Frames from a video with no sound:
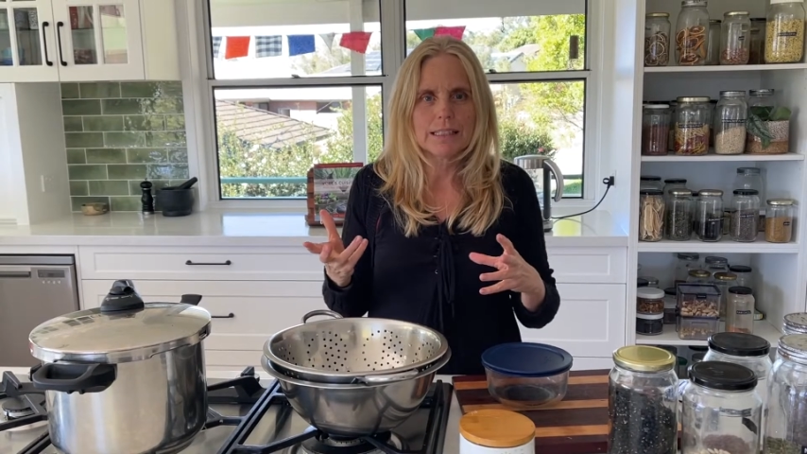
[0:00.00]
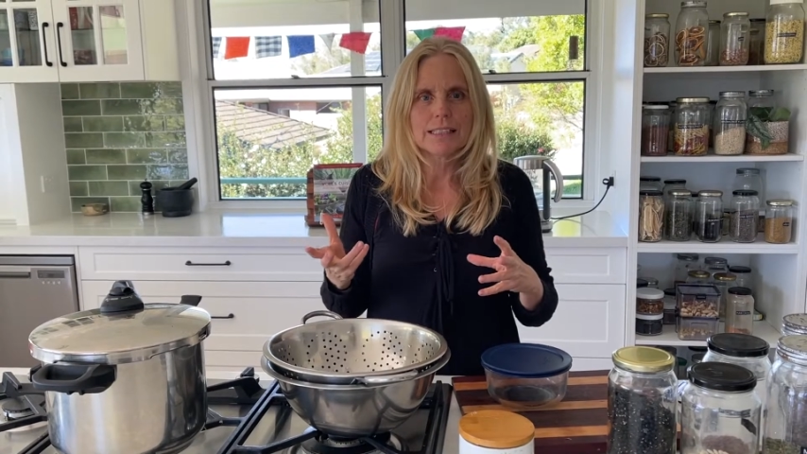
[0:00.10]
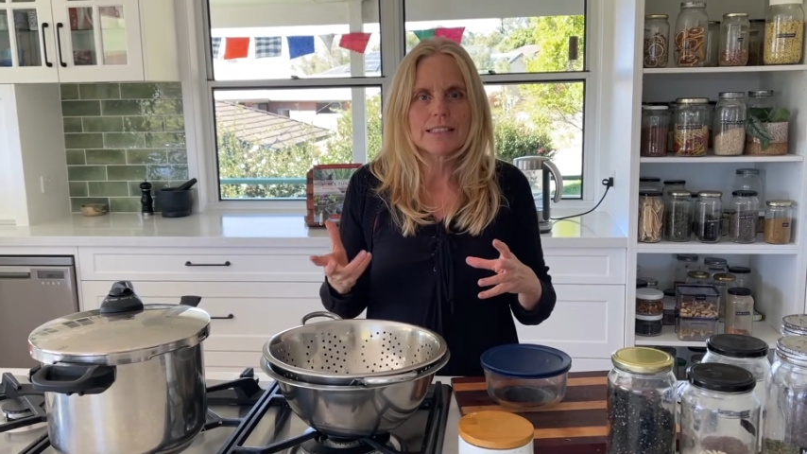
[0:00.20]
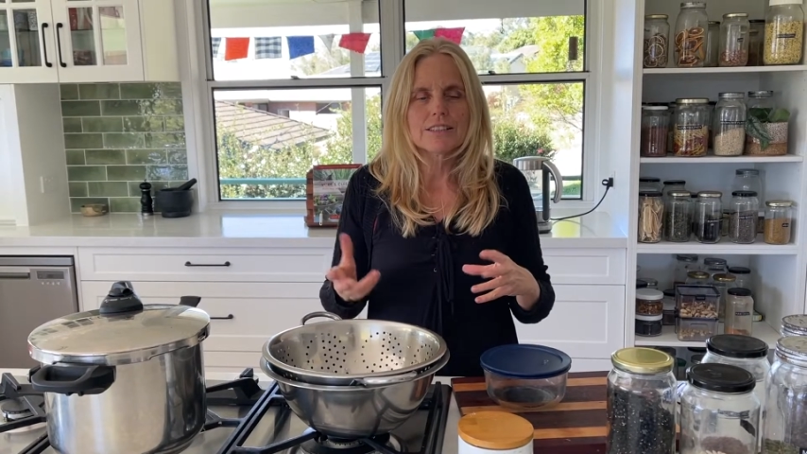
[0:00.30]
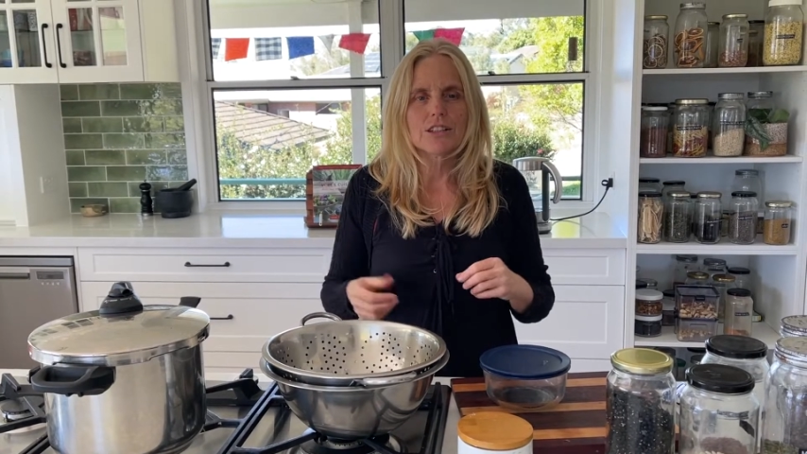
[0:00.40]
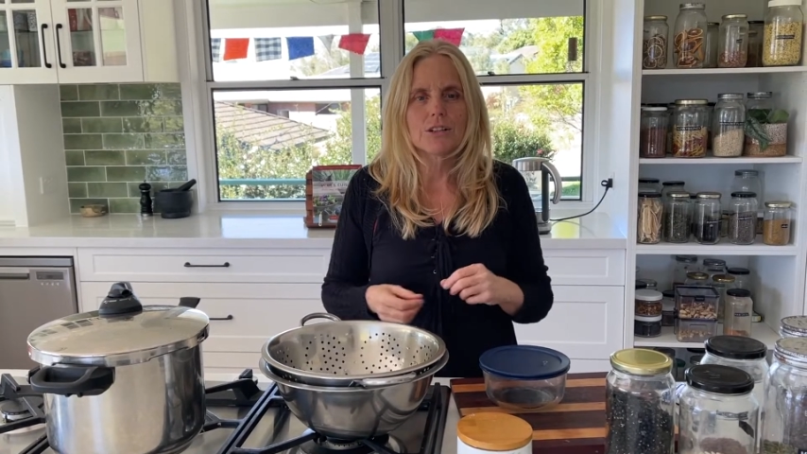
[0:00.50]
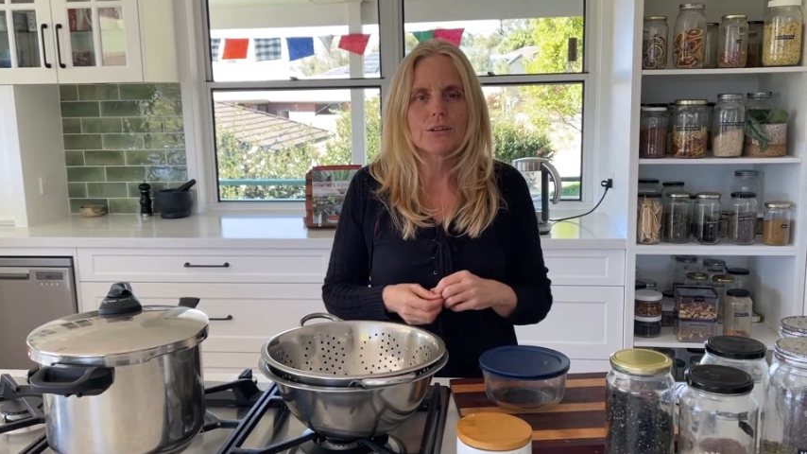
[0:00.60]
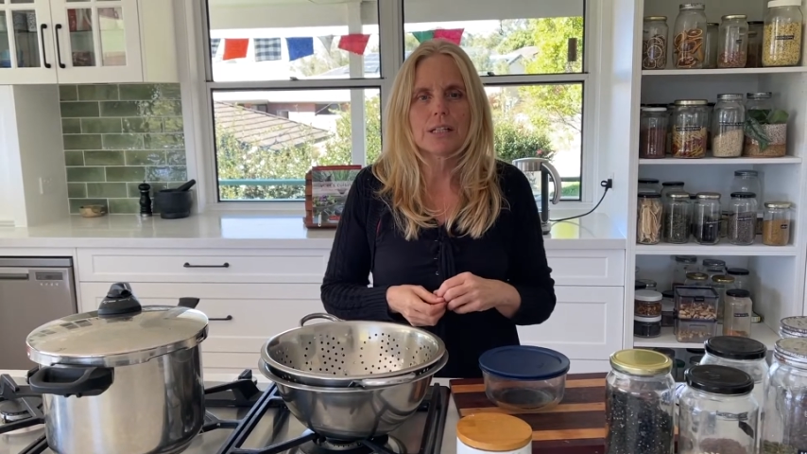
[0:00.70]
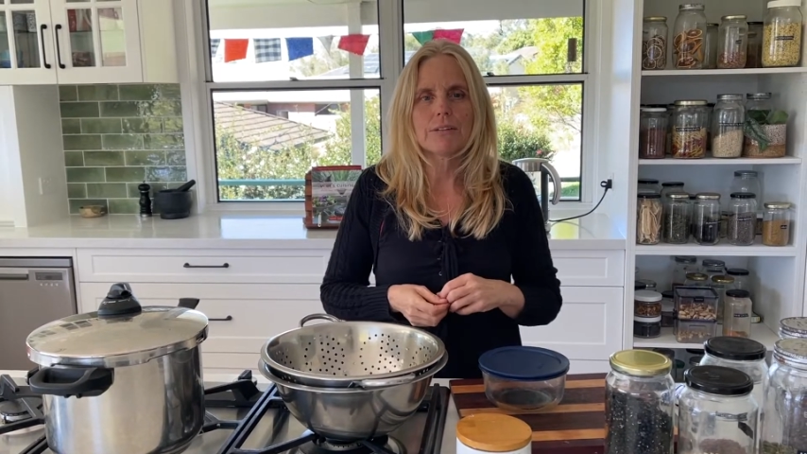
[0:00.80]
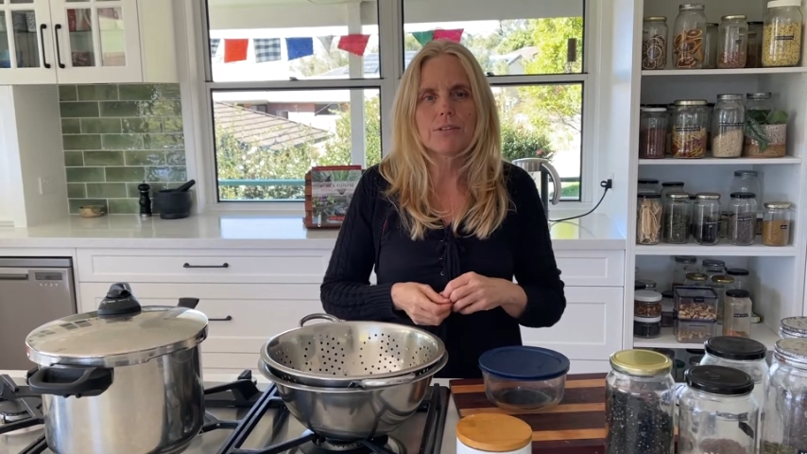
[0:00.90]
So
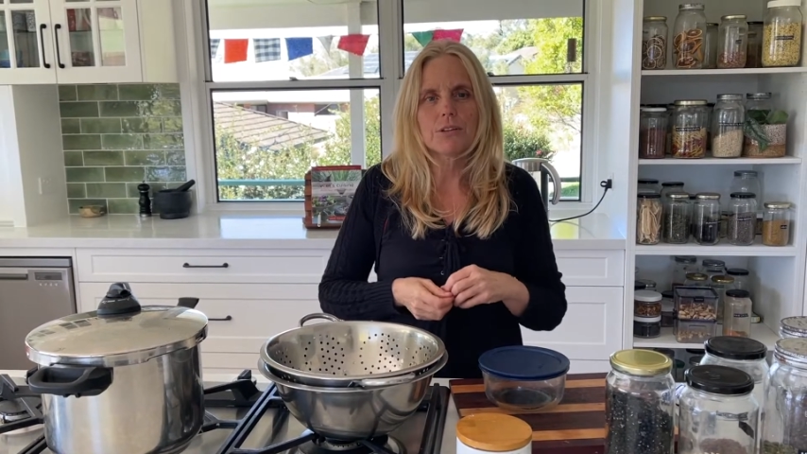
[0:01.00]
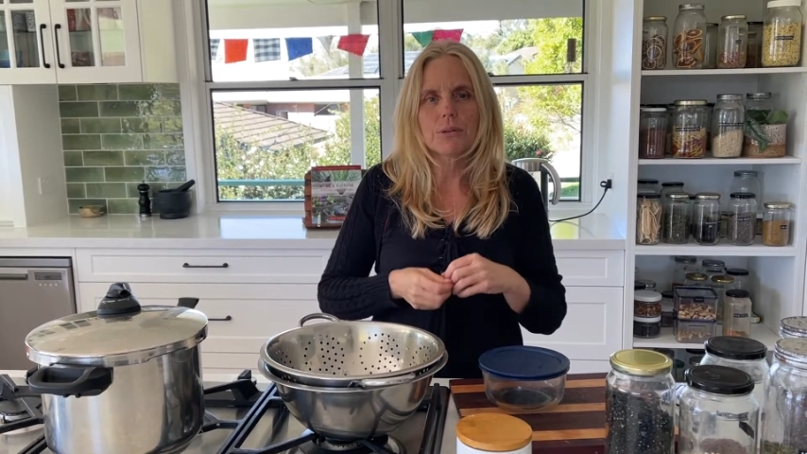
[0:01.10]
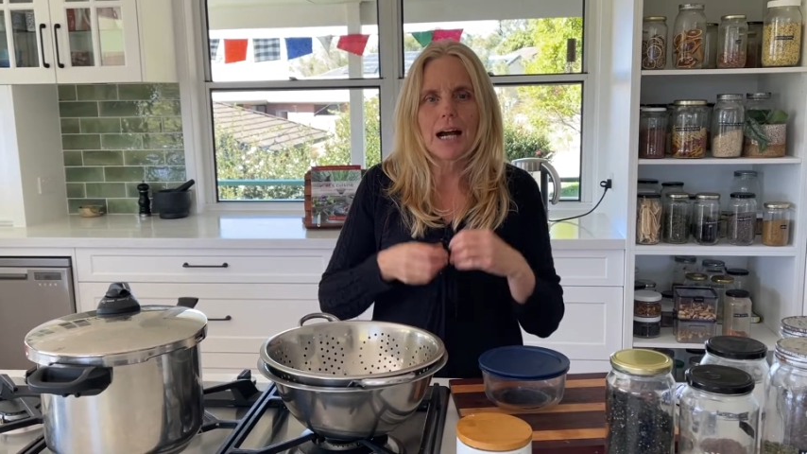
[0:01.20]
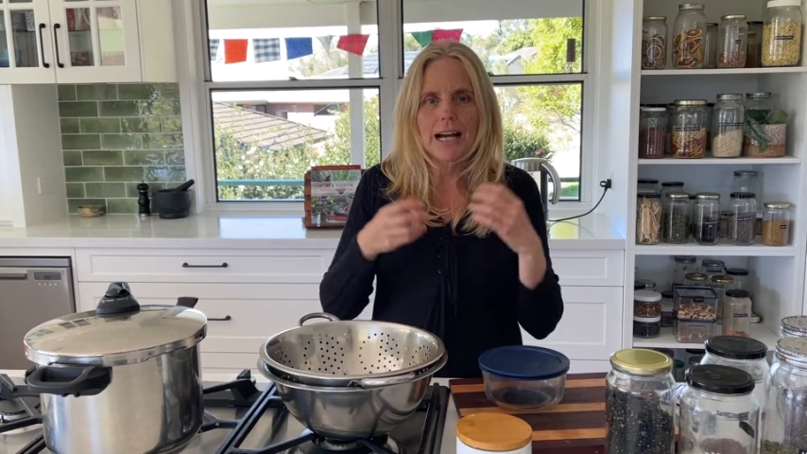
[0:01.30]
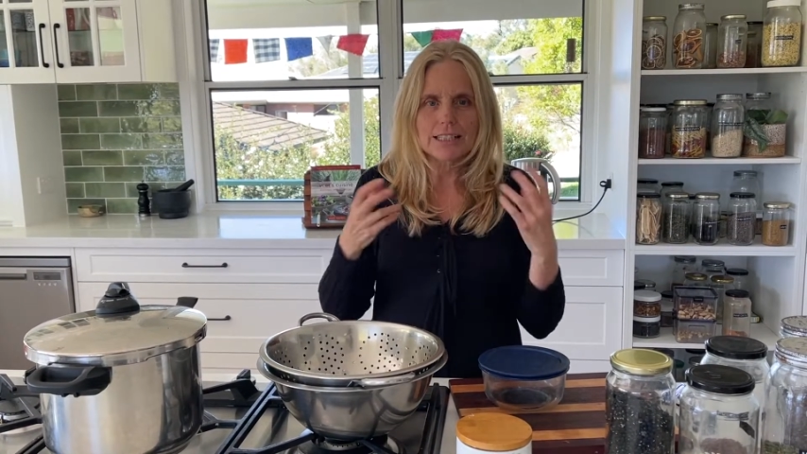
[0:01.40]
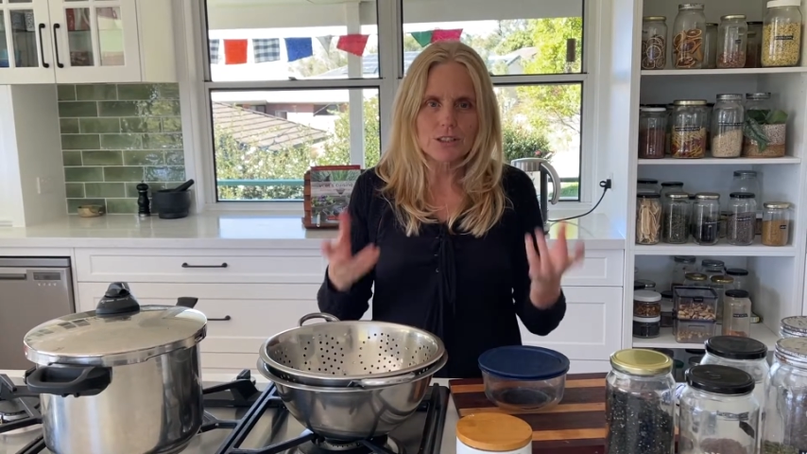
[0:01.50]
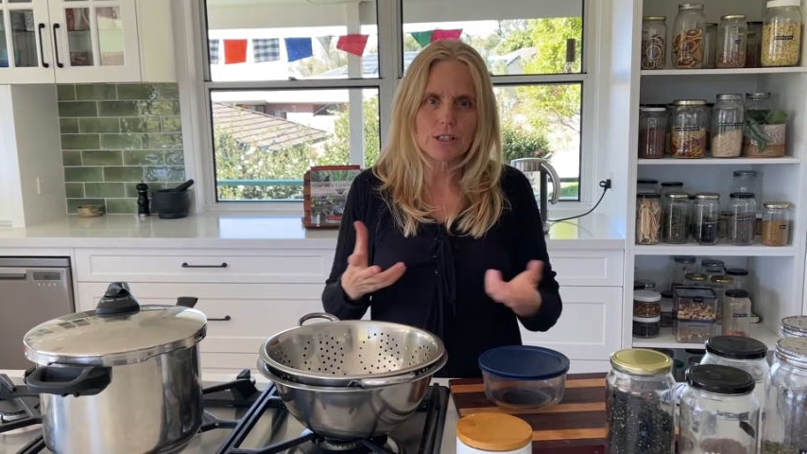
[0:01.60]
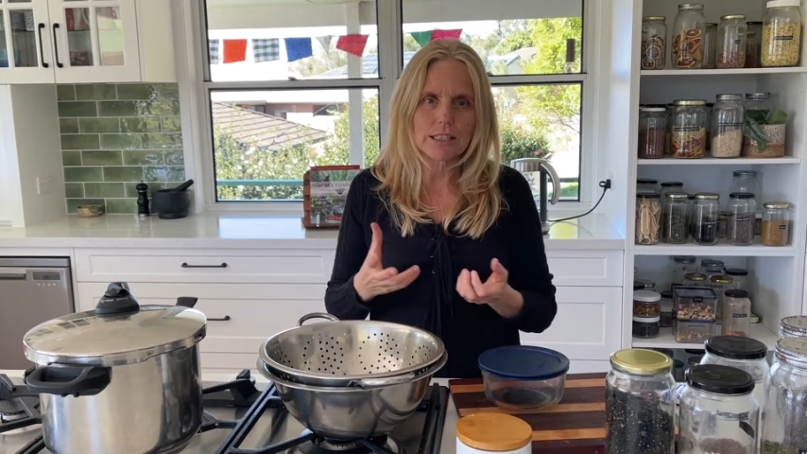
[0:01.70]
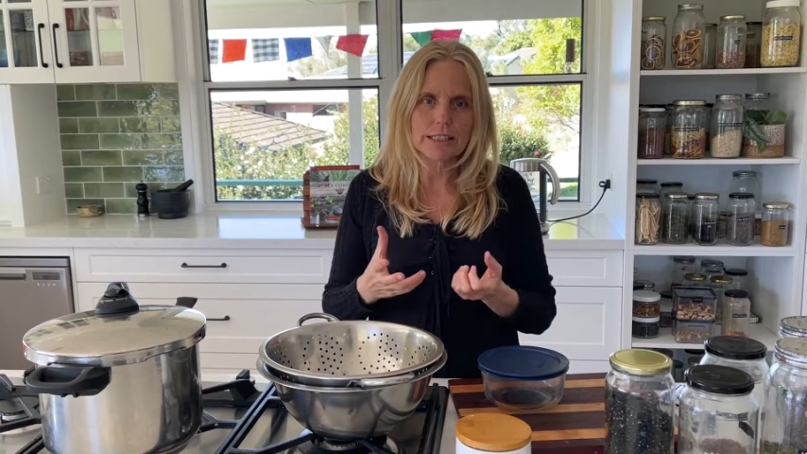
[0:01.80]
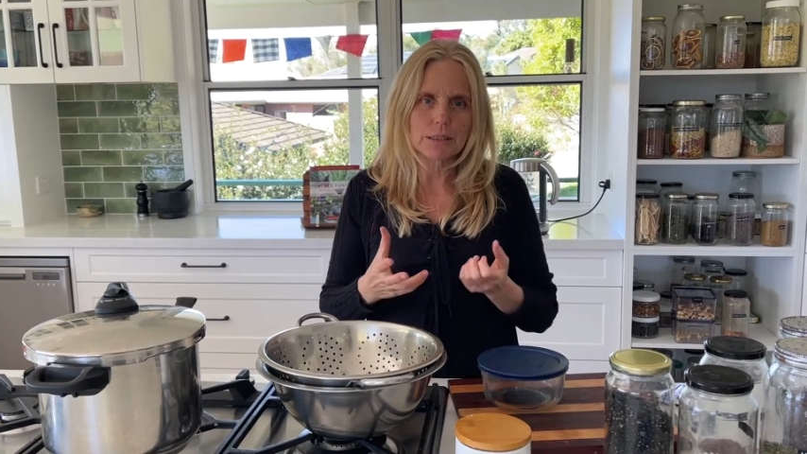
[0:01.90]
if you are struggling